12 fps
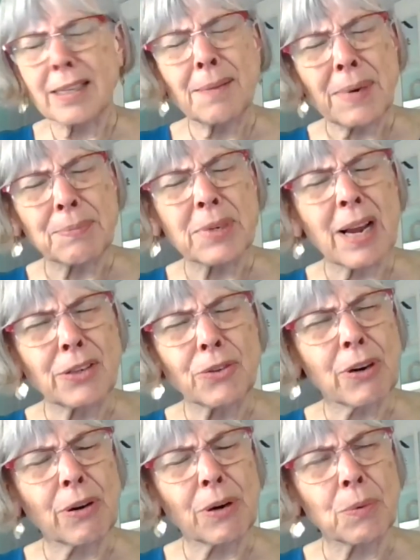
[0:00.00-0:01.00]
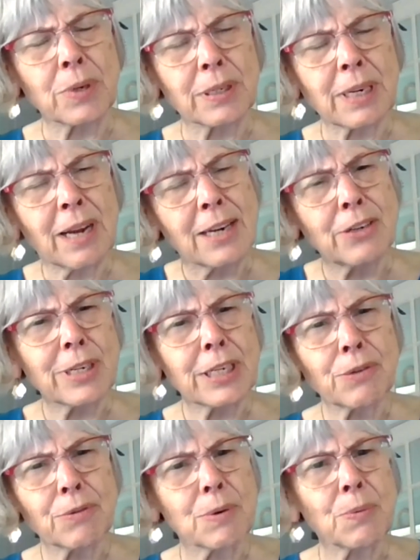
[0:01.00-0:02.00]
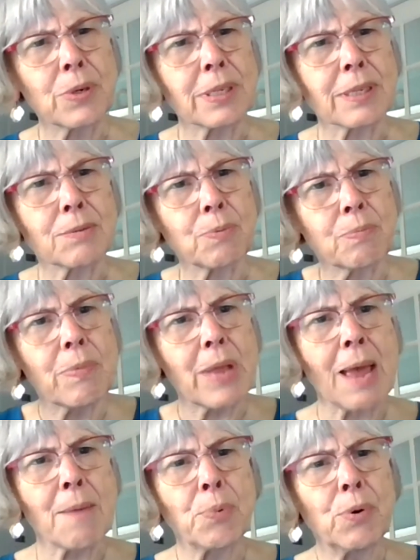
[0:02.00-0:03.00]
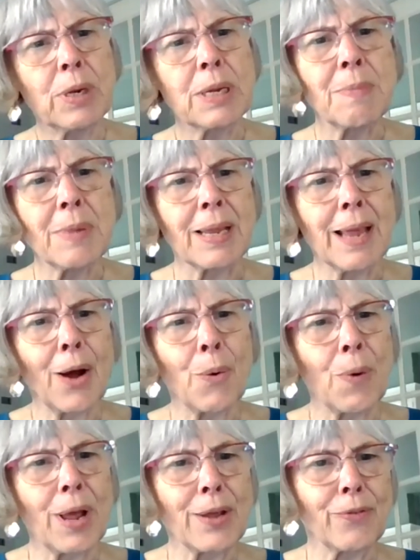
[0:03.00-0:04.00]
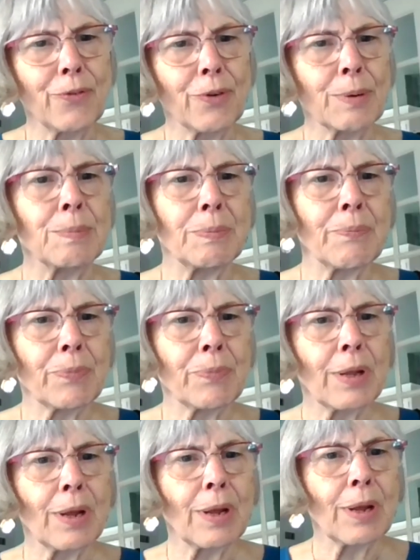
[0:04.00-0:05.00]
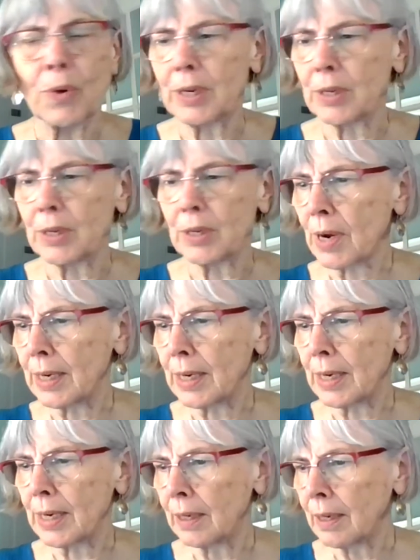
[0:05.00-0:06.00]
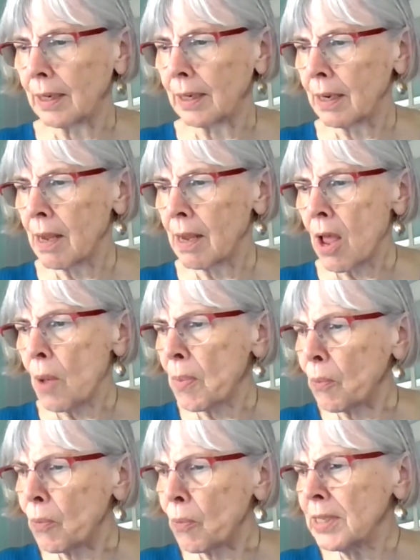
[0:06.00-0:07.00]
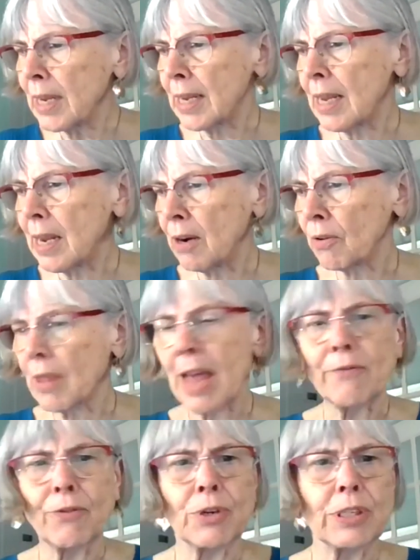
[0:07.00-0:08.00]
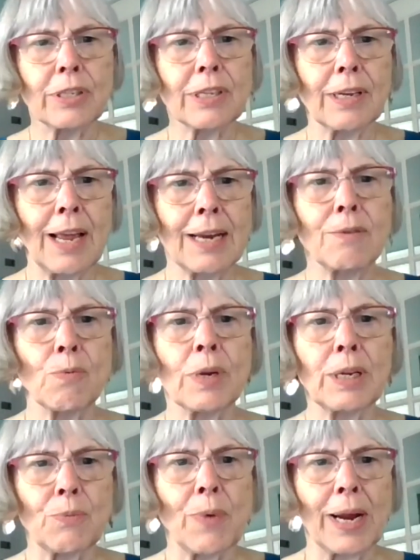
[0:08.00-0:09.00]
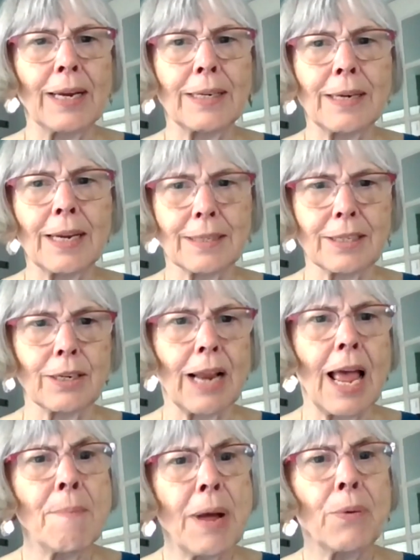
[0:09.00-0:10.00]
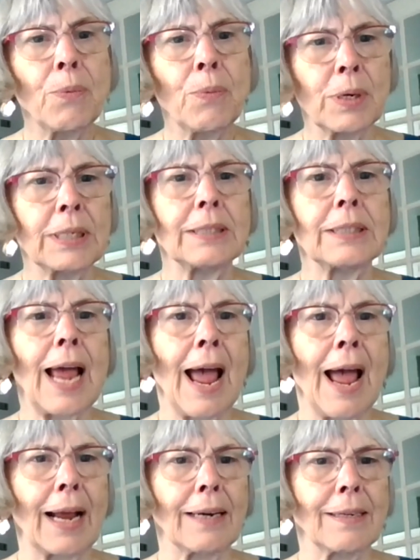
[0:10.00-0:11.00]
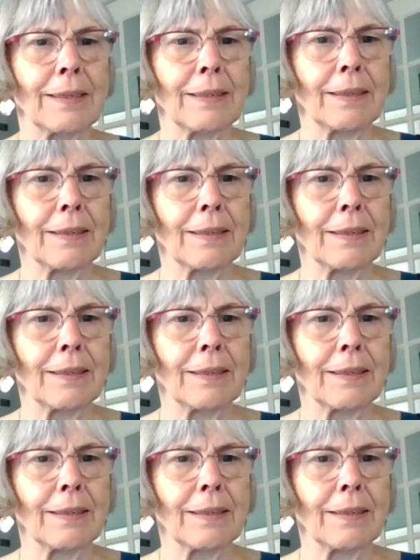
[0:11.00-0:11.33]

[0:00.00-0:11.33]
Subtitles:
sometimes contradictory ones and pulling me away from what is right. But once I hear that voice of the light and really recognize it, am I willing to act?